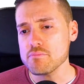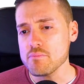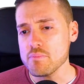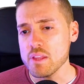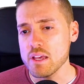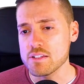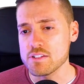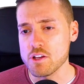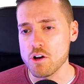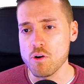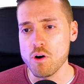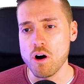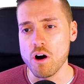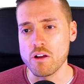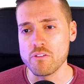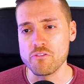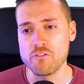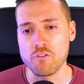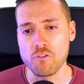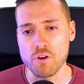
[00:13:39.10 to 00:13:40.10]
So
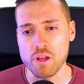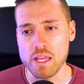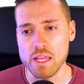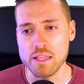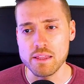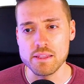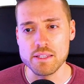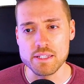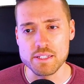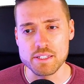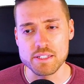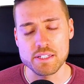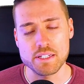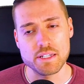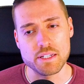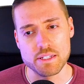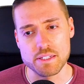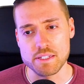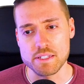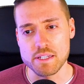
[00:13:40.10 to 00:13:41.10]
on free, this
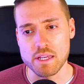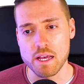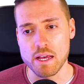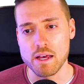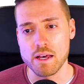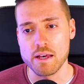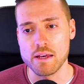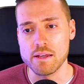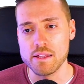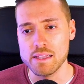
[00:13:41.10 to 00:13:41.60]
is uh,